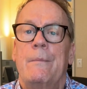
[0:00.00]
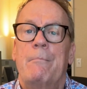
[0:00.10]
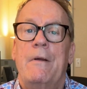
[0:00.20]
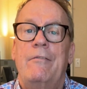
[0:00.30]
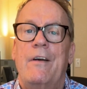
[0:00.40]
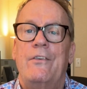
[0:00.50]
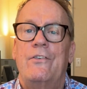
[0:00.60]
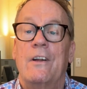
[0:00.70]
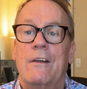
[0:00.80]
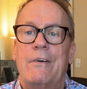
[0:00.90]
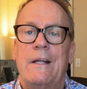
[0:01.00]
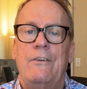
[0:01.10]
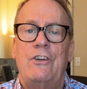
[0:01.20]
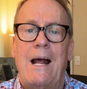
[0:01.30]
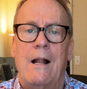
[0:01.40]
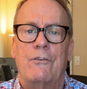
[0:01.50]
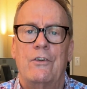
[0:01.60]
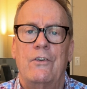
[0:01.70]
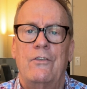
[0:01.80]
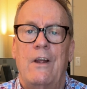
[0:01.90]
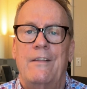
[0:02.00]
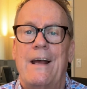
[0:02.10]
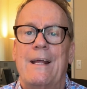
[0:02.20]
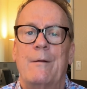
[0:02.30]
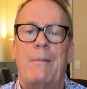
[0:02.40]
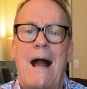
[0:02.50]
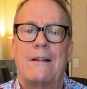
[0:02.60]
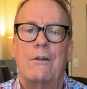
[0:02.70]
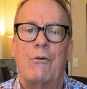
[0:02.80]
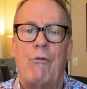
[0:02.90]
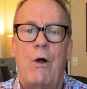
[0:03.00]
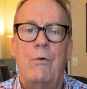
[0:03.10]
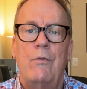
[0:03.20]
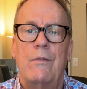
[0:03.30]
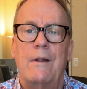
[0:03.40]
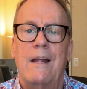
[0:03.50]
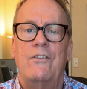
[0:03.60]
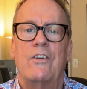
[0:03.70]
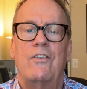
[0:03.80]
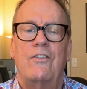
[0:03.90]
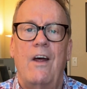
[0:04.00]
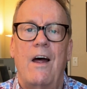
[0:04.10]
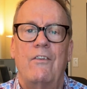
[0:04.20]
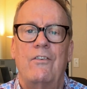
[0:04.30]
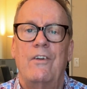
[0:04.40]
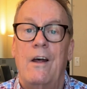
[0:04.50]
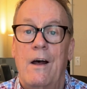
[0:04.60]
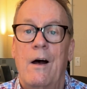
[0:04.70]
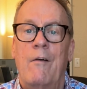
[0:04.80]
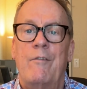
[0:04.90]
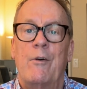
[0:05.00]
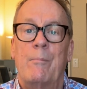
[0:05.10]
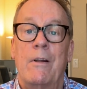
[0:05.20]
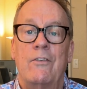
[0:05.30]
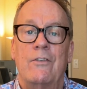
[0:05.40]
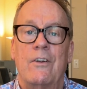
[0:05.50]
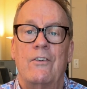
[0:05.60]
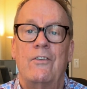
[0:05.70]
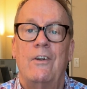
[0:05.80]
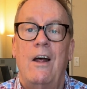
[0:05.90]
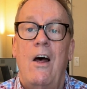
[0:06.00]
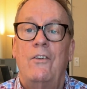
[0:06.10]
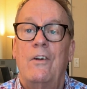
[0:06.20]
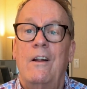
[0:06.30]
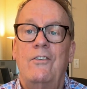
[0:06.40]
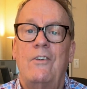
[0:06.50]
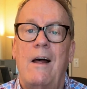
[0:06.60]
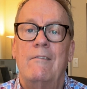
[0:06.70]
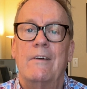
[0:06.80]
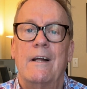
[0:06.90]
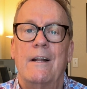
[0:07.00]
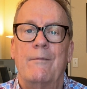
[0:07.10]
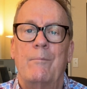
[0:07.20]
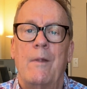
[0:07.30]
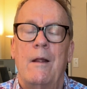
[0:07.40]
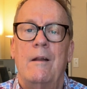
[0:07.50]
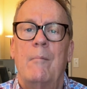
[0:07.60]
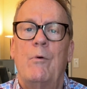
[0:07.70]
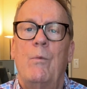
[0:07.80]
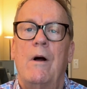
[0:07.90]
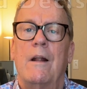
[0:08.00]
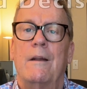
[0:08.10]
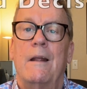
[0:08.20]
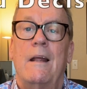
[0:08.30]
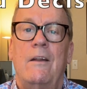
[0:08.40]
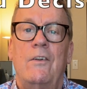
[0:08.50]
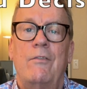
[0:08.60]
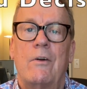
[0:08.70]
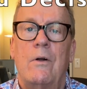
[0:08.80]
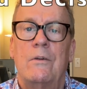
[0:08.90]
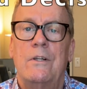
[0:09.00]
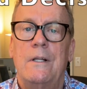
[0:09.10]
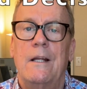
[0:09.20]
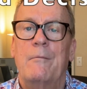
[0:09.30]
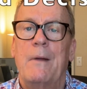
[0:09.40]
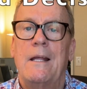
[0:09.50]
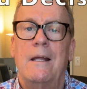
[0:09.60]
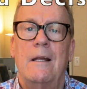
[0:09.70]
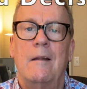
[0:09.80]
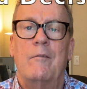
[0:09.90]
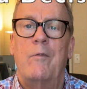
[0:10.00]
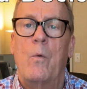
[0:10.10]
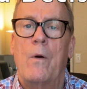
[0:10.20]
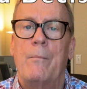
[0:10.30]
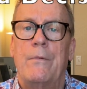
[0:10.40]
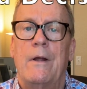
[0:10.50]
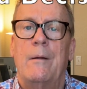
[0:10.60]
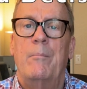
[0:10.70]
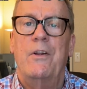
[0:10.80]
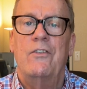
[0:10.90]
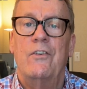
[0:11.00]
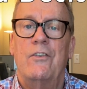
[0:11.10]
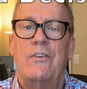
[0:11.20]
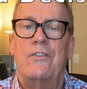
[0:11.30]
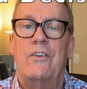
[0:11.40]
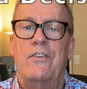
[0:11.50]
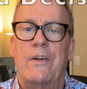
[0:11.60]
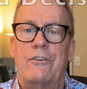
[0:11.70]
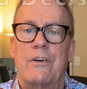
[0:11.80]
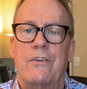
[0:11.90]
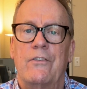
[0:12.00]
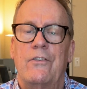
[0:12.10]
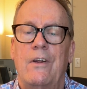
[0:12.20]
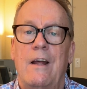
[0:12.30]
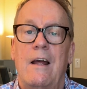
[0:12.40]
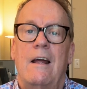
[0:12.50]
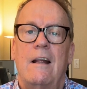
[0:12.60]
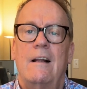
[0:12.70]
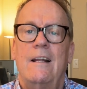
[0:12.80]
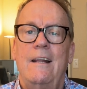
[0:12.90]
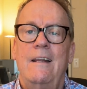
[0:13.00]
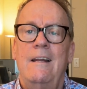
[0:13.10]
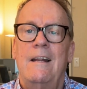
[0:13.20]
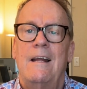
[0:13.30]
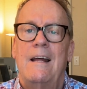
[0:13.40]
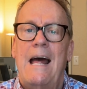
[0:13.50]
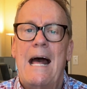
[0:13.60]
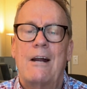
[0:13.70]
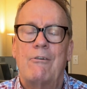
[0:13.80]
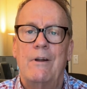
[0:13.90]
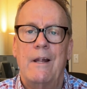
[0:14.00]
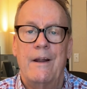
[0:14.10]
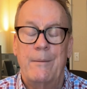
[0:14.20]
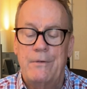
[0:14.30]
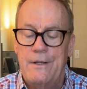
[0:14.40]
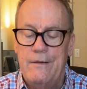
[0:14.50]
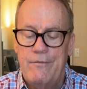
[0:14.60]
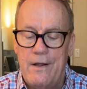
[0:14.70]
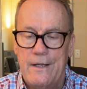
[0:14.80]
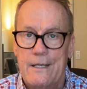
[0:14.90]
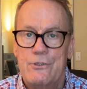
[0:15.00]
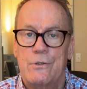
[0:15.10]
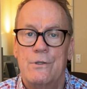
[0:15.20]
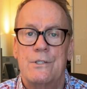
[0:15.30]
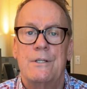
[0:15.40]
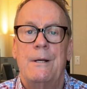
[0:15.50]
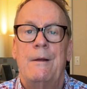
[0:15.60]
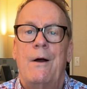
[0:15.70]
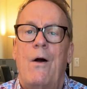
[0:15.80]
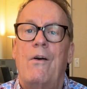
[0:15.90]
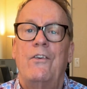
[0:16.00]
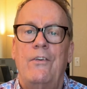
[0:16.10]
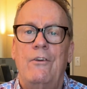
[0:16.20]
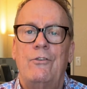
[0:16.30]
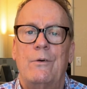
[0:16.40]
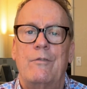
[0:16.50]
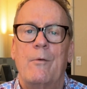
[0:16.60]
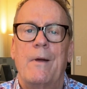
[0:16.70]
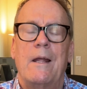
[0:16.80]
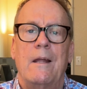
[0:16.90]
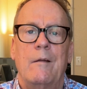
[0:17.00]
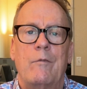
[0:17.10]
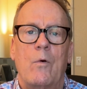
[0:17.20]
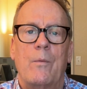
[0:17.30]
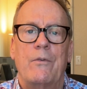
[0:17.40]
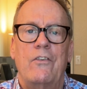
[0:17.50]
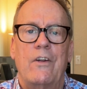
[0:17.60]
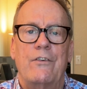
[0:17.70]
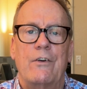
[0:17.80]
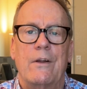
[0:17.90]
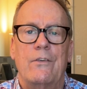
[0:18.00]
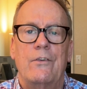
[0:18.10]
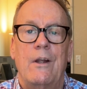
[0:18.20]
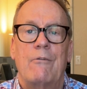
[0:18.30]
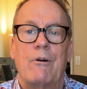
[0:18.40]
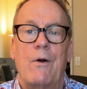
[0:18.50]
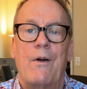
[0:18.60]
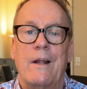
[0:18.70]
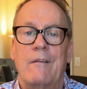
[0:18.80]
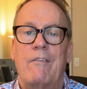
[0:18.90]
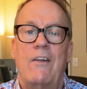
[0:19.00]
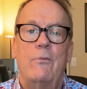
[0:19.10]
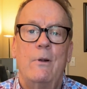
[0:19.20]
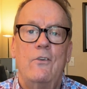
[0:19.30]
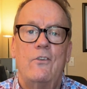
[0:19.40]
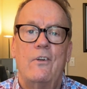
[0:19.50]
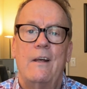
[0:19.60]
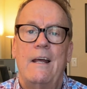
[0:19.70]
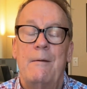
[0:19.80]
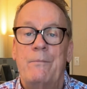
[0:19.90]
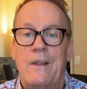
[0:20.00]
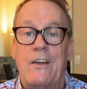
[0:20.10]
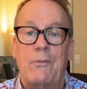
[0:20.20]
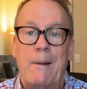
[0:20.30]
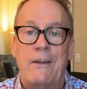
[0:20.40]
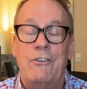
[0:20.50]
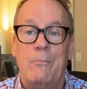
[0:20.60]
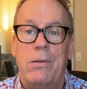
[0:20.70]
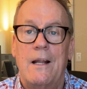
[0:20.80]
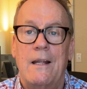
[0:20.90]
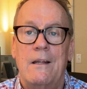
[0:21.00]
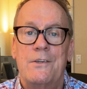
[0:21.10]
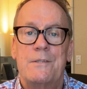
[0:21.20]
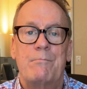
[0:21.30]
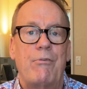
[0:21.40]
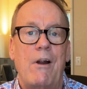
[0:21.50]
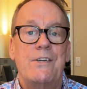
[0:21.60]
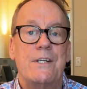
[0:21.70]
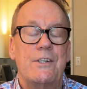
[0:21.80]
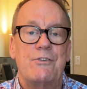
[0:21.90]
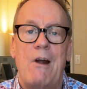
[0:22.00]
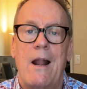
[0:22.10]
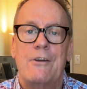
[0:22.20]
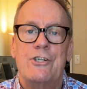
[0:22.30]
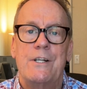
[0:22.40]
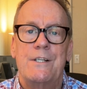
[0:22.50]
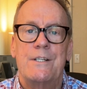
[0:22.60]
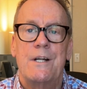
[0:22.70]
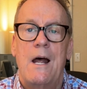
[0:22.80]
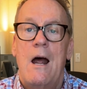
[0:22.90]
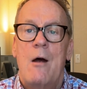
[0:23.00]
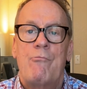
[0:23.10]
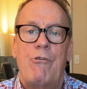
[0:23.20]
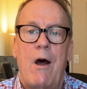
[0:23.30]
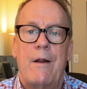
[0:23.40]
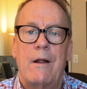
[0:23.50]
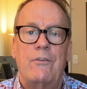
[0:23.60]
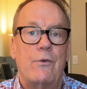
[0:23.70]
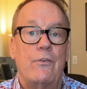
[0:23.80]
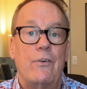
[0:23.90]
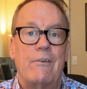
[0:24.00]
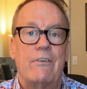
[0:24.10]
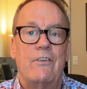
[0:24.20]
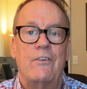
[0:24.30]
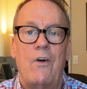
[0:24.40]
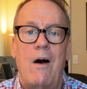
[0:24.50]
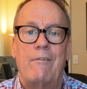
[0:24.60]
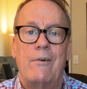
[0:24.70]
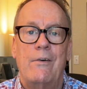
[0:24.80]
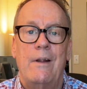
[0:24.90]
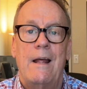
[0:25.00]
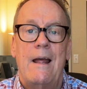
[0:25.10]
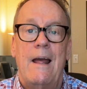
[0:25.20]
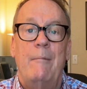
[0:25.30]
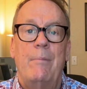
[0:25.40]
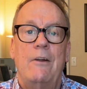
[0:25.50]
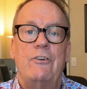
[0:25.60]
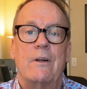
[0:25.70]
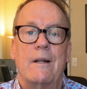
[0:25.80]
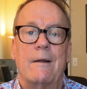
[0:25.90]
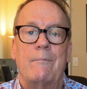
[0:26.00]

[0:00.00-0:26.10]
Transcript: may face significant challenges that can impact the growth and success of their business. So let's dive in. Number 1, difficulty in making informed business decisions. Clean, accurate, and up-to-date financials are essential for making informed decisions regarding investments, expansion plans, pricing strategies, products or services offered, and budgeting.